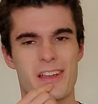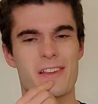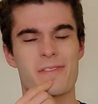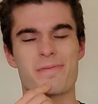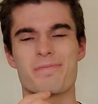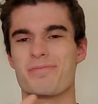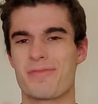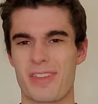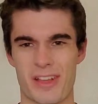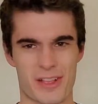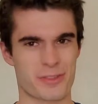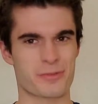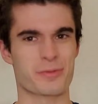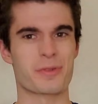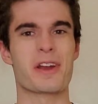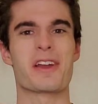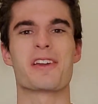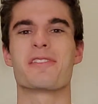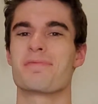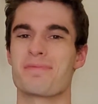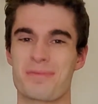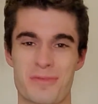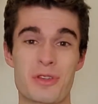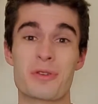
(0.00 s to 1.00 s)
That's
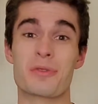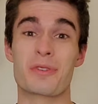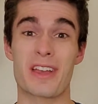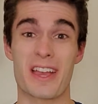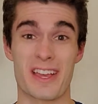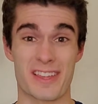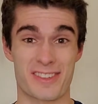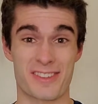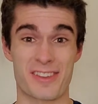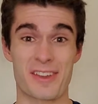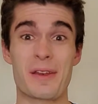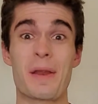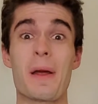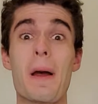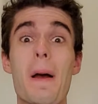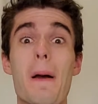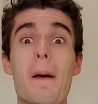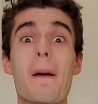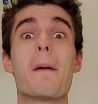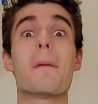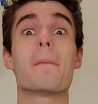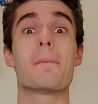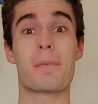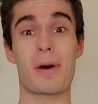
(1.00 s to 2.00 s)
right, you guessed it.
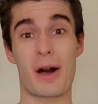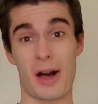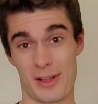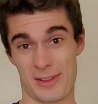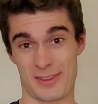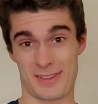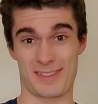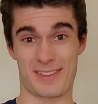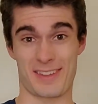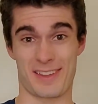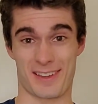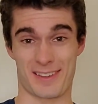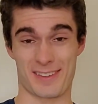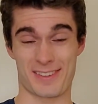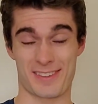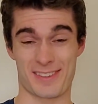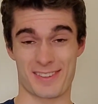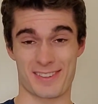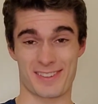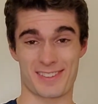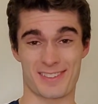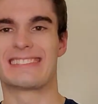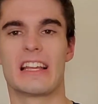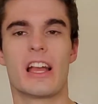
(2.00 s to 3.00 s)
Politics.
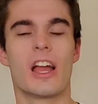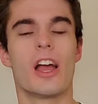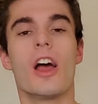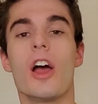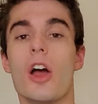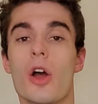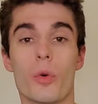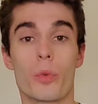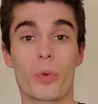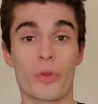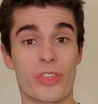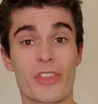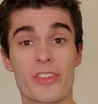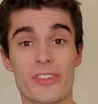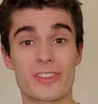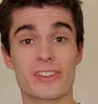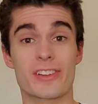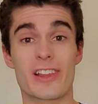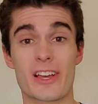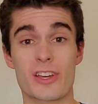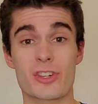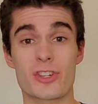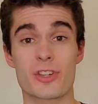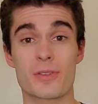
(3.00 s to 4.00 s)
With this
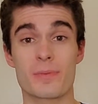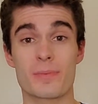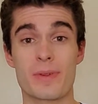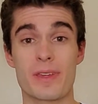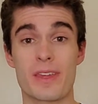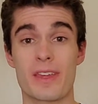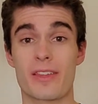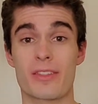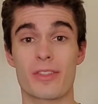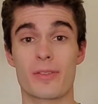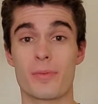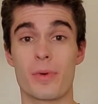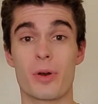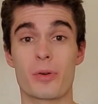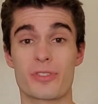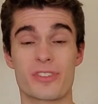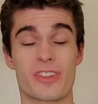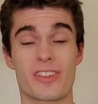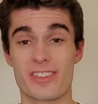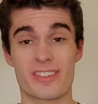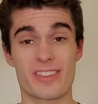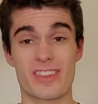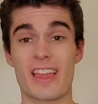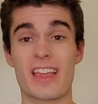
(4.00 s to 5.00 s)
election being the
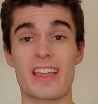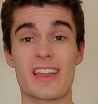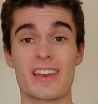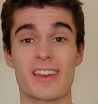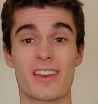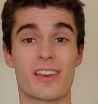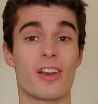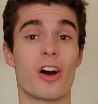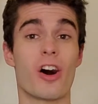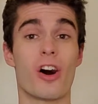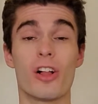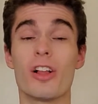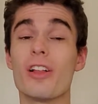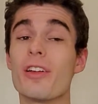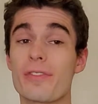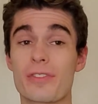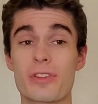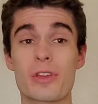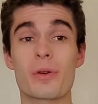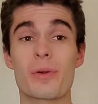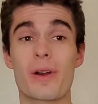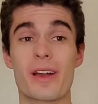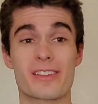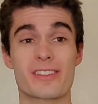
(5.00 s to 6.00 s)
most insane in all of
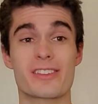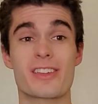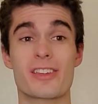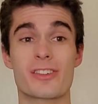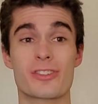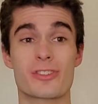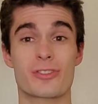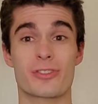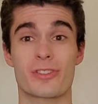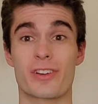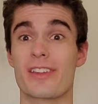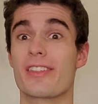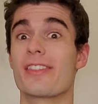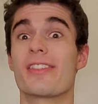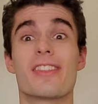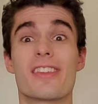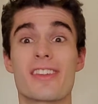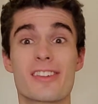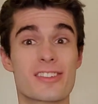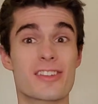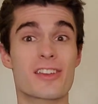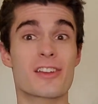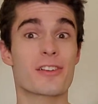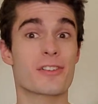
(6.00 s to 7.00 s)
US history,
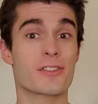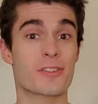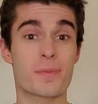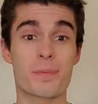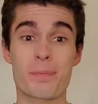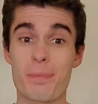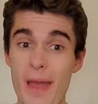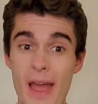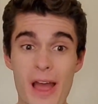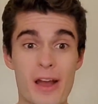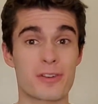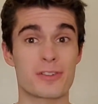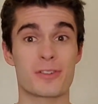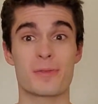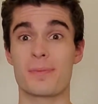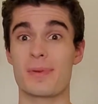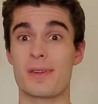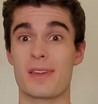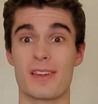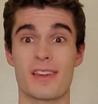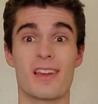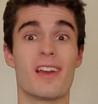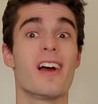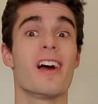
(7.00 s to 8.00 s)
this year is bound to
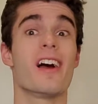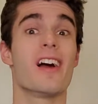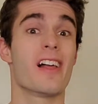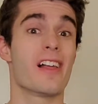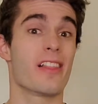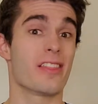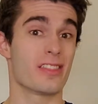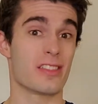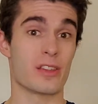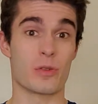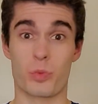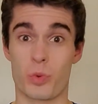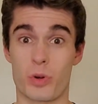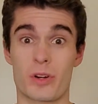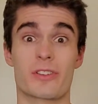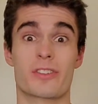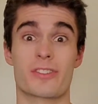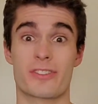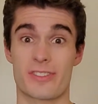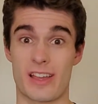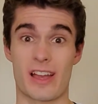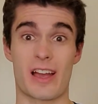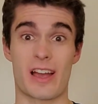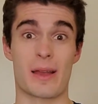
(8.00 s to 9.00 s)
be the
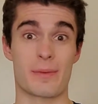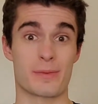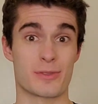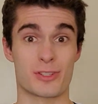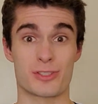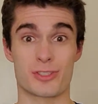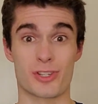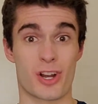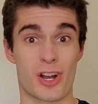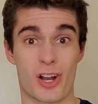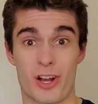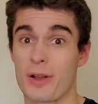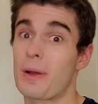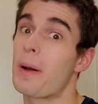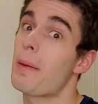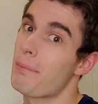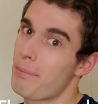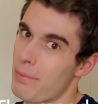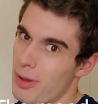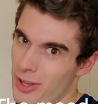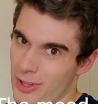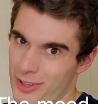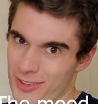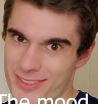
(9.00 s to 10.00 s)
worst time to talk
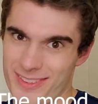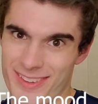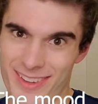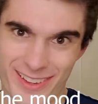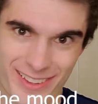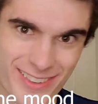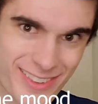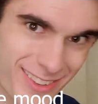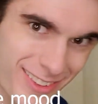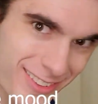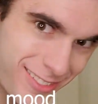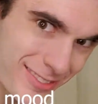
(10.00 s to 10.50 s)
politics.